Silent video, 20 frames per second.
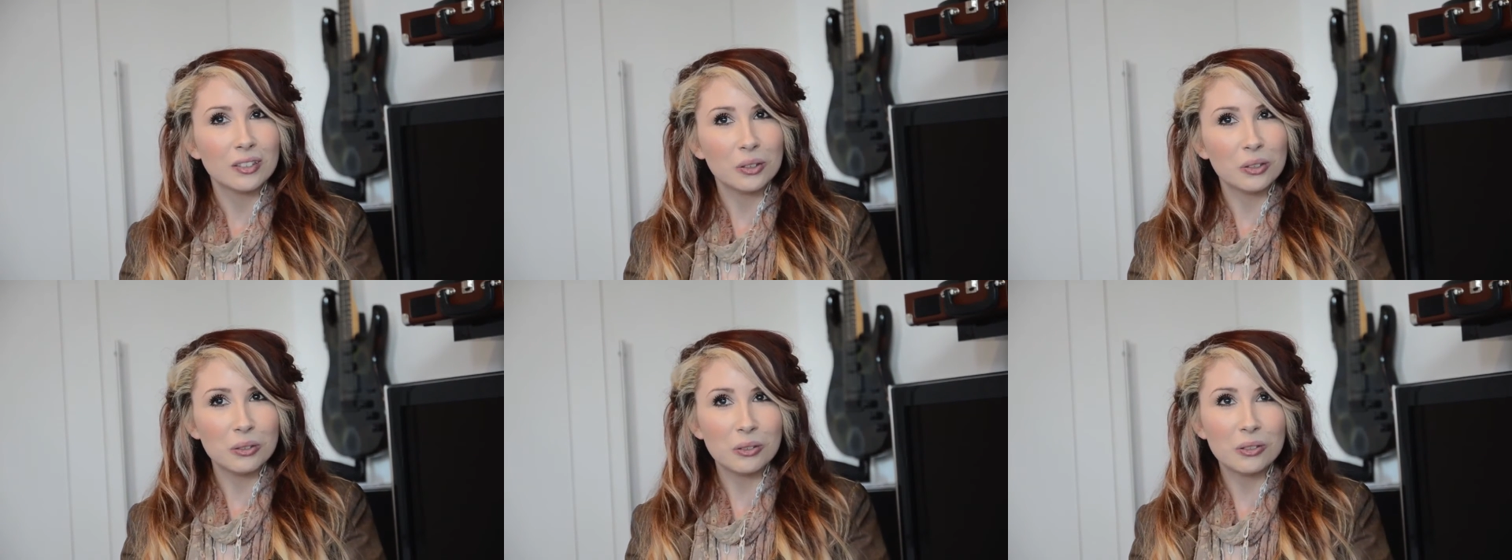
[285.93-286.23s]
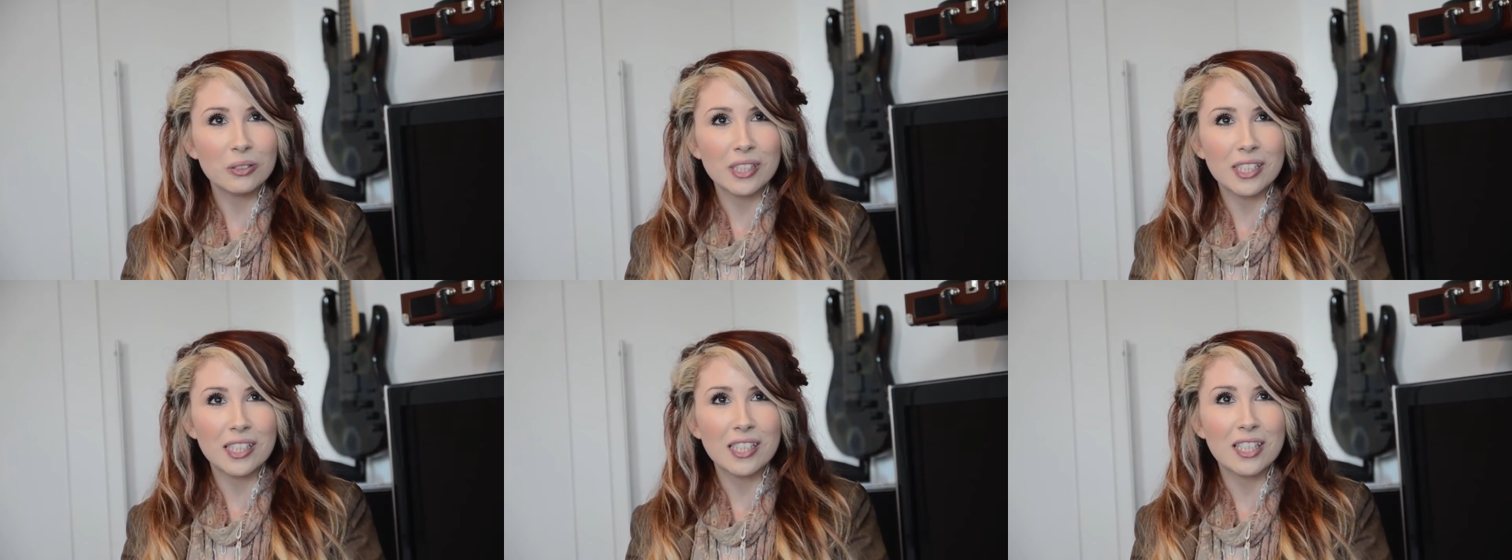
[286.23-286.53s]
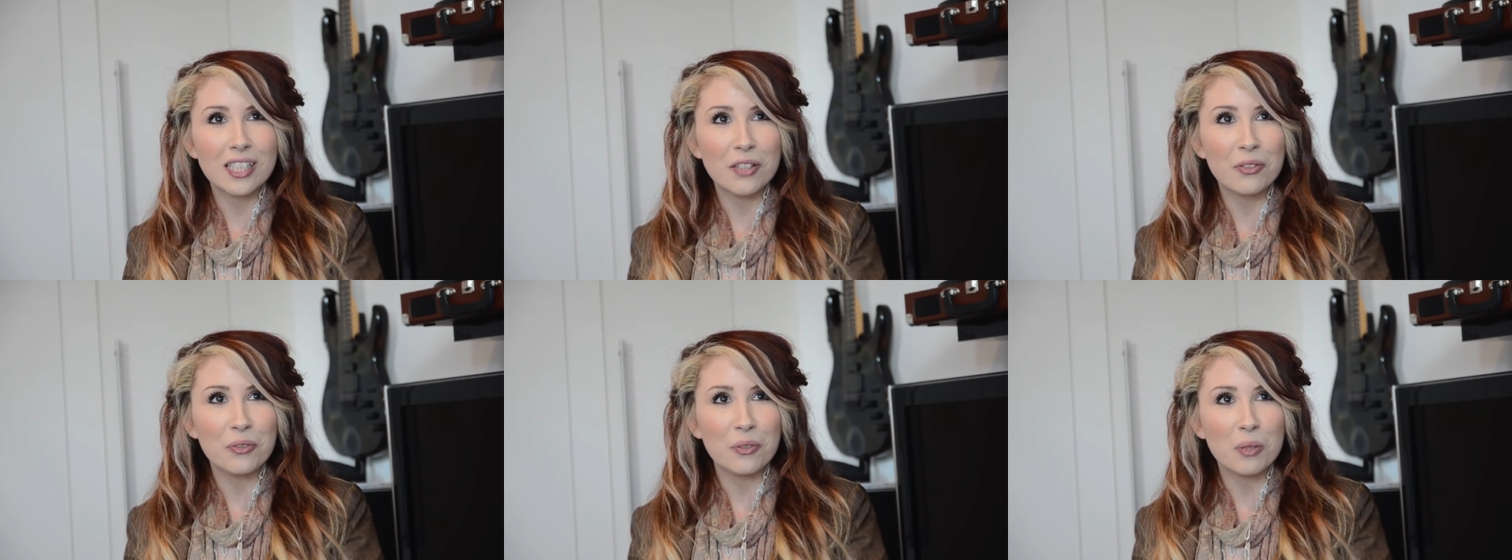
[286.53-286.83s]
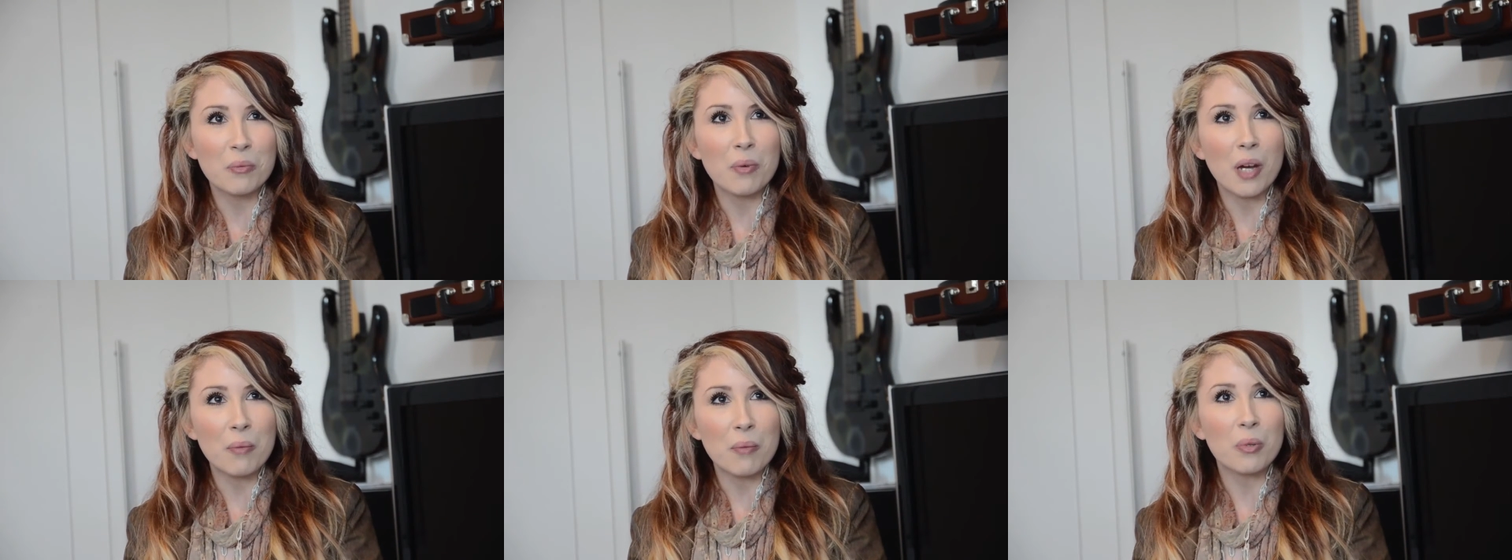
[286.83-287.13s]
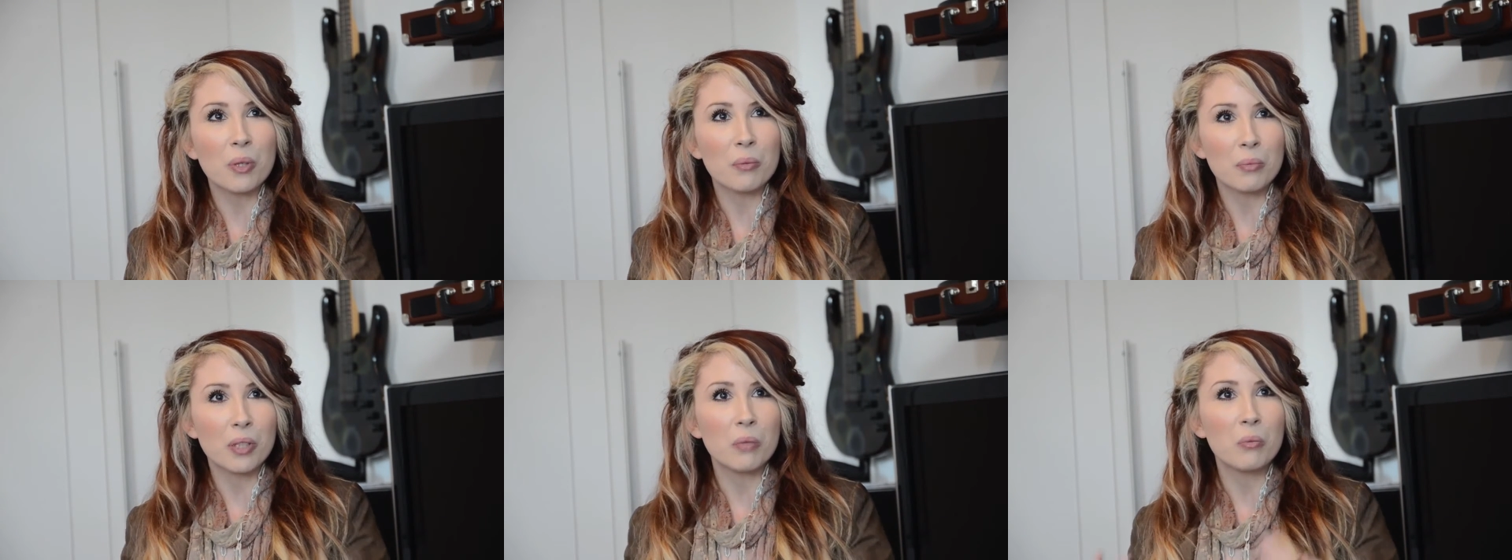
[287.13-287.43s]
Ooh, it's a tough one, but I
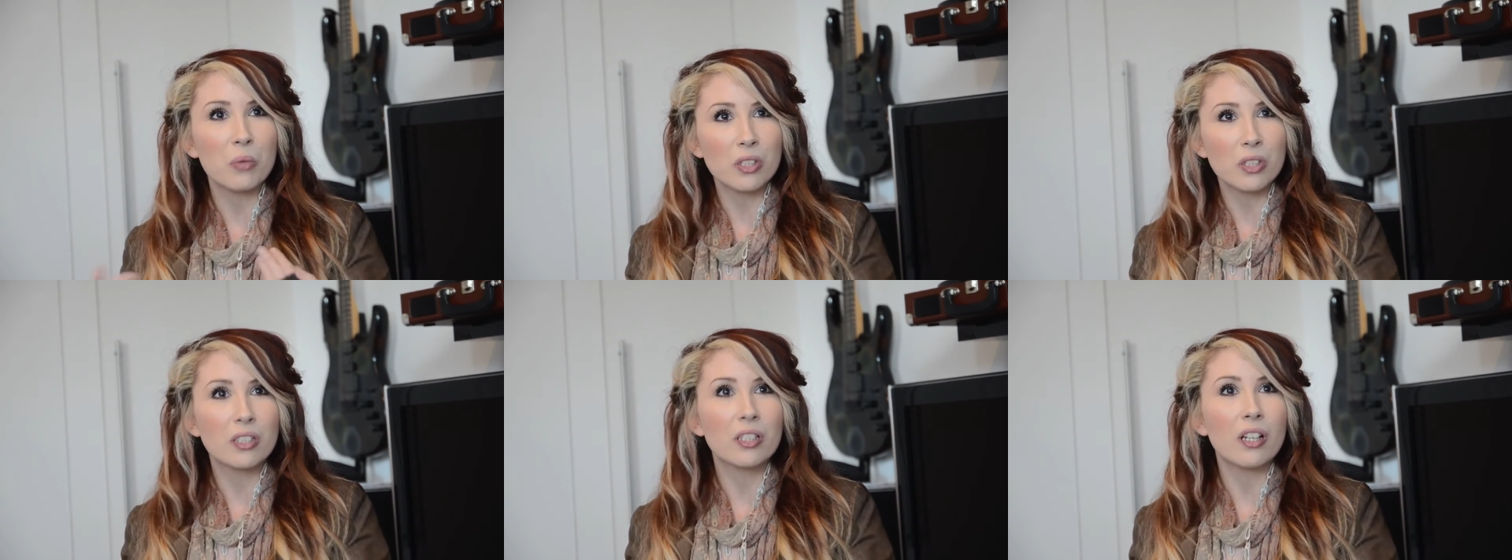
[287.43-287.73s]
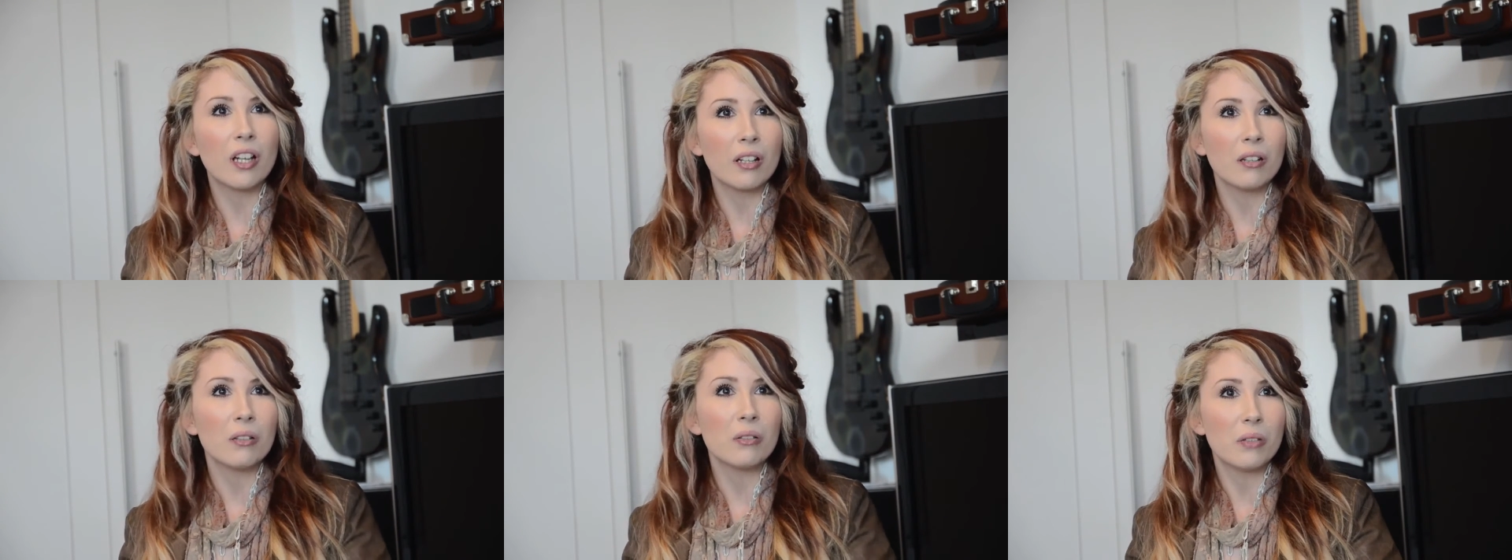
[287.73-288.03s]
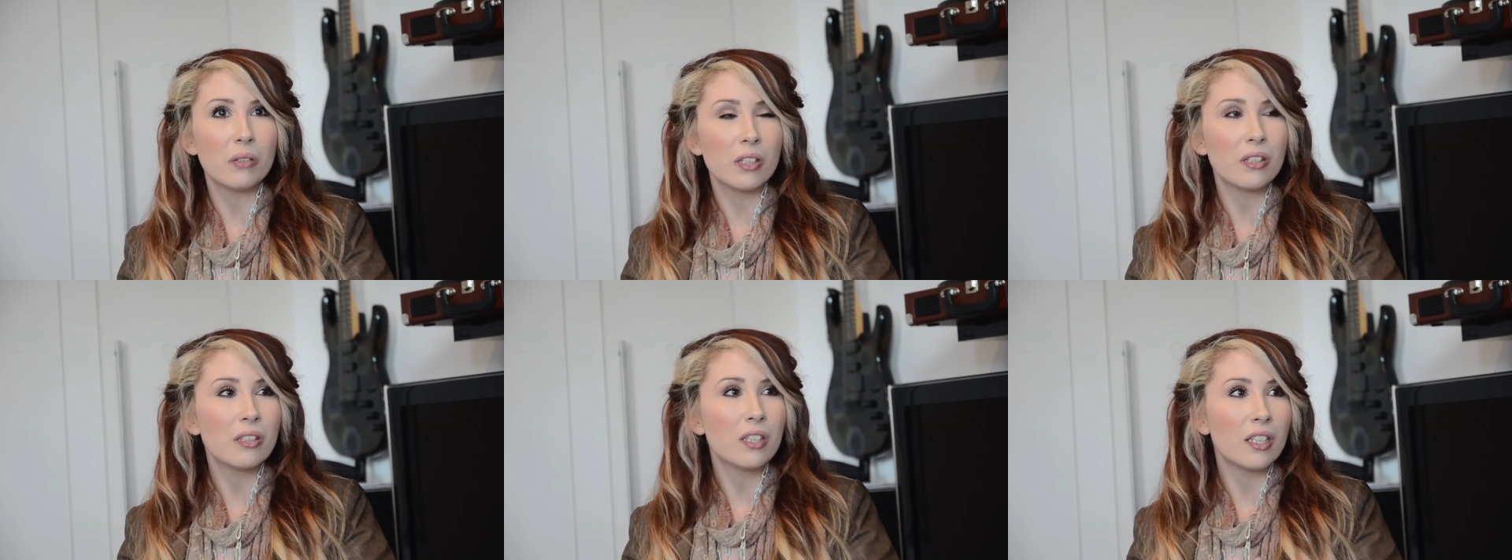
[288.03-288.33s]
probably would go with,